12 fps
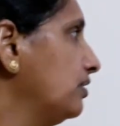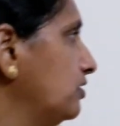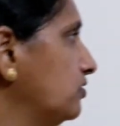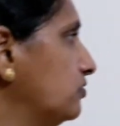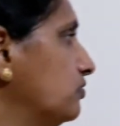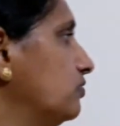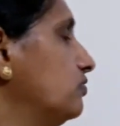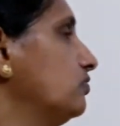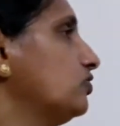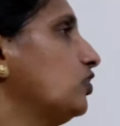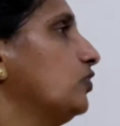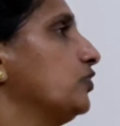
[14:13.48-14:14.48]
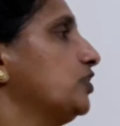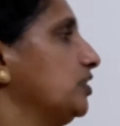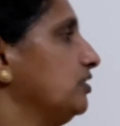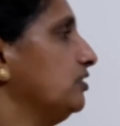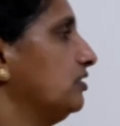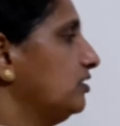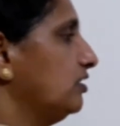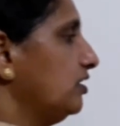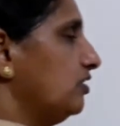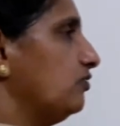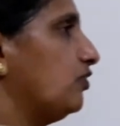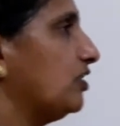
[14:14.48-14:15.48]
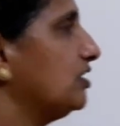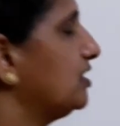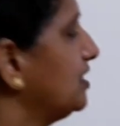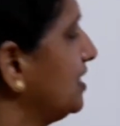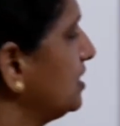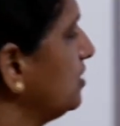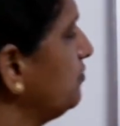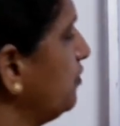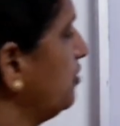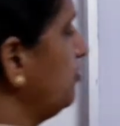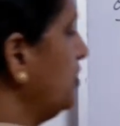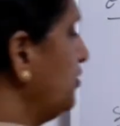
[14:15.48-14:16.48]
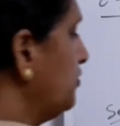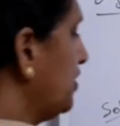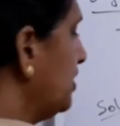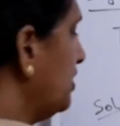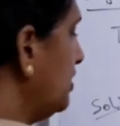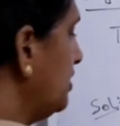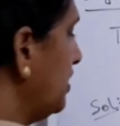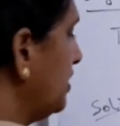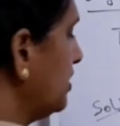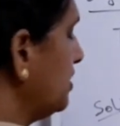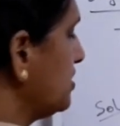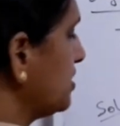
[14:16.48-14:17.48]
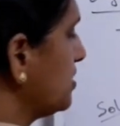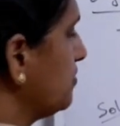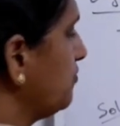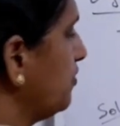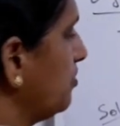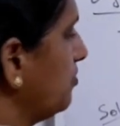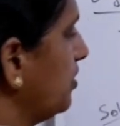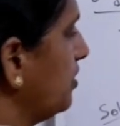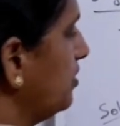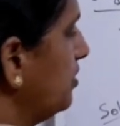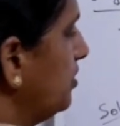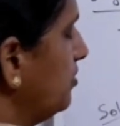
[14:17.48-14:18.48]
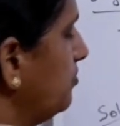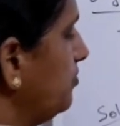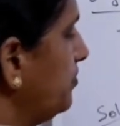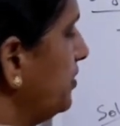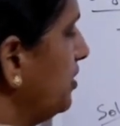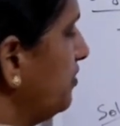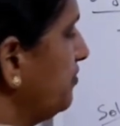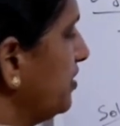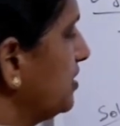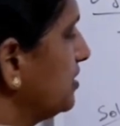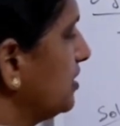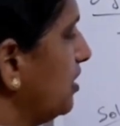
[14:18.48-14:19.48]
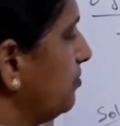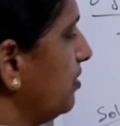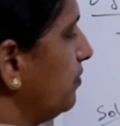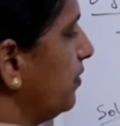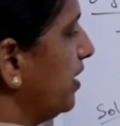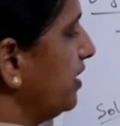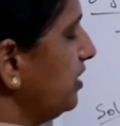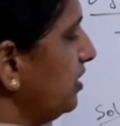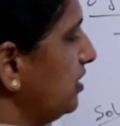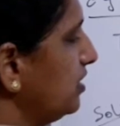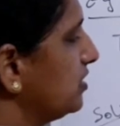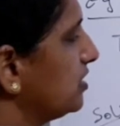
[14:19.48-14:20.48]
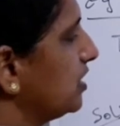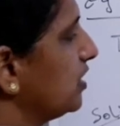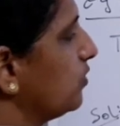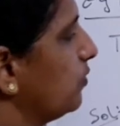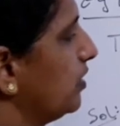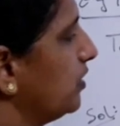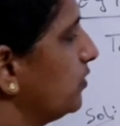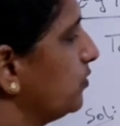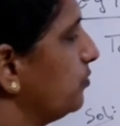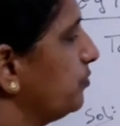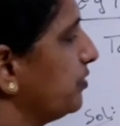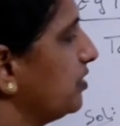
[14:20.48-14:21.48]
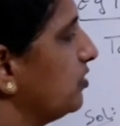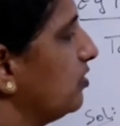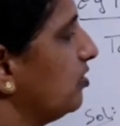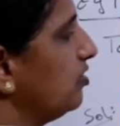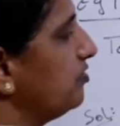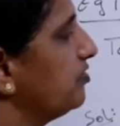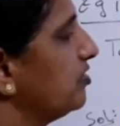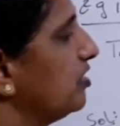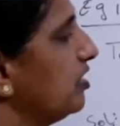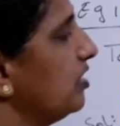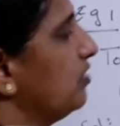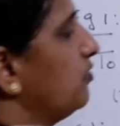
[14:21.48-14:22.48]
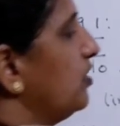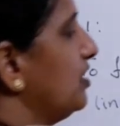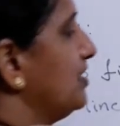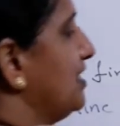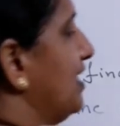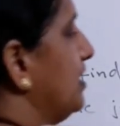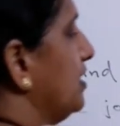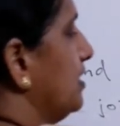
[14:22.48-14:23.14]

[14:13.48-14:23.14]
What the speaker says: So solution. What is the section formula? You can write directly section formula. P of x comma y is equal to P of, what is that?